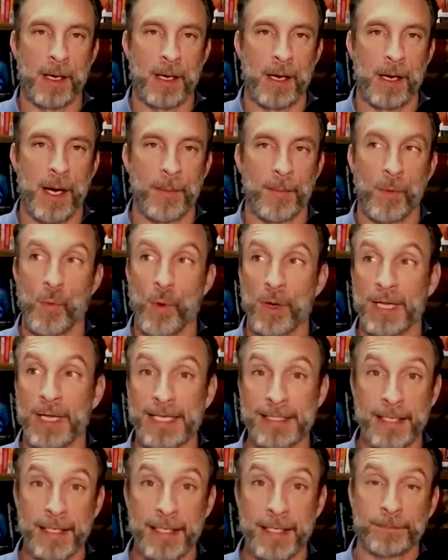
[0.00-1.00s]
One
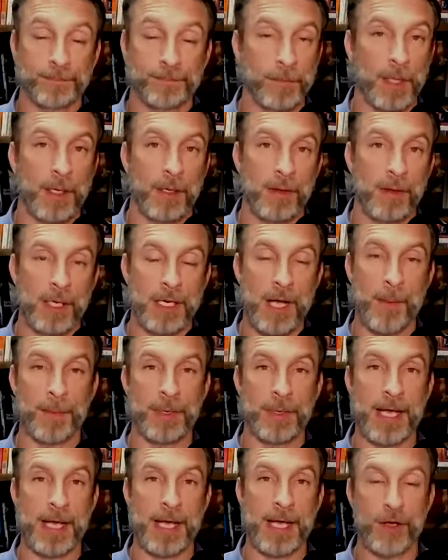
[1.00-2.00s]
last thing, the
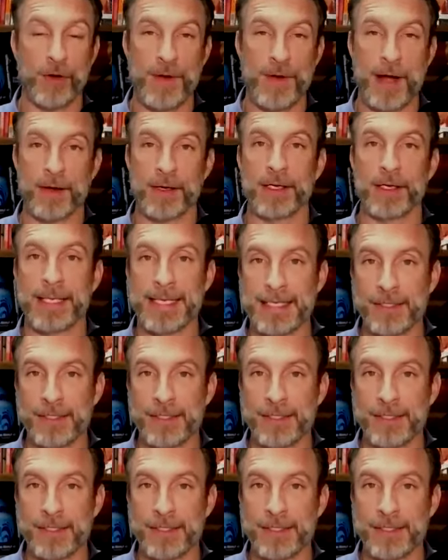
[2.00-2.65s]
company I co-founded is